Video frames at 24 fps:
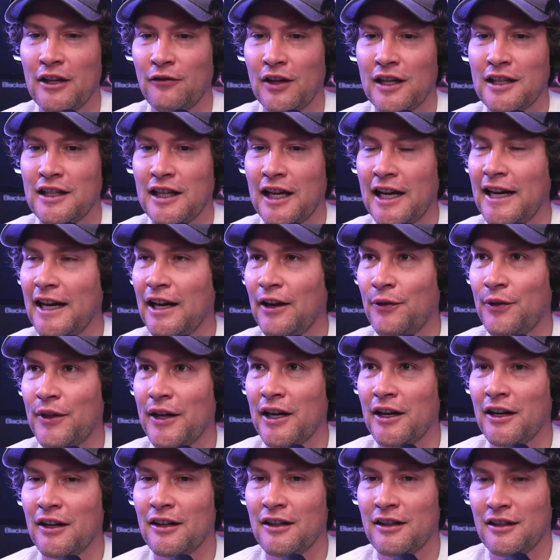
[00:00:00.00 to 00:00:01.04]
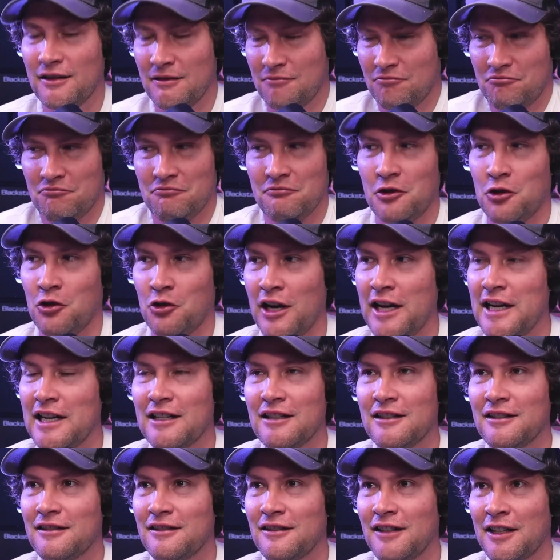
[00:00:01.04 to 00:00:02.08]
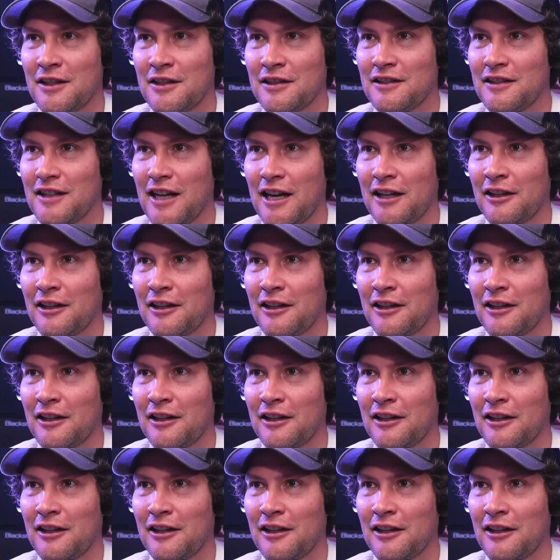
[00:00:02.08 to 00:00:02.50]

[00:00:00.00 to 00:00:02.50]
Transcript: die out there, great. That's exactly